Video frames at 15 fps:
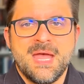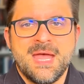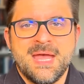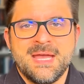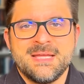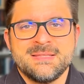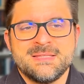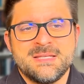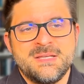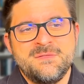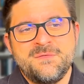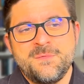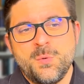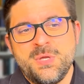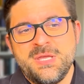And
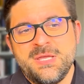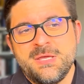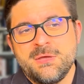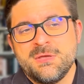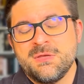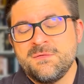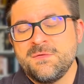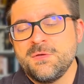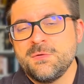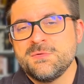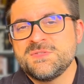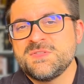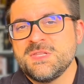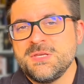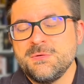if you
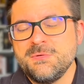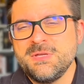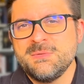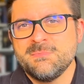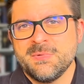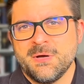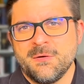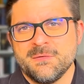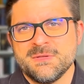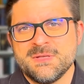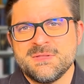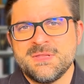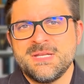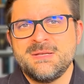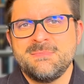use the union bound,
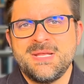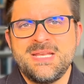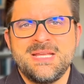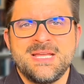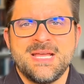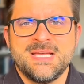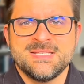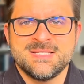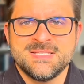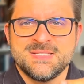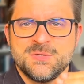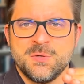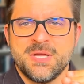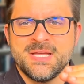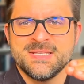then in many cases
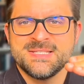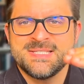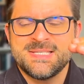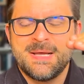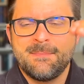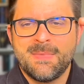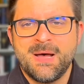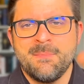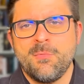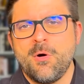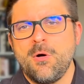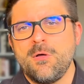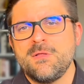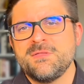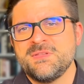you can sum up
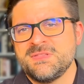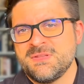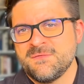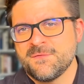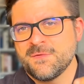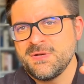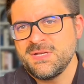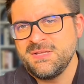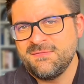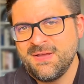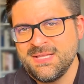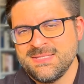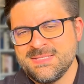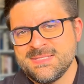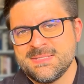all the different
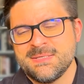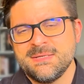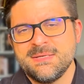events,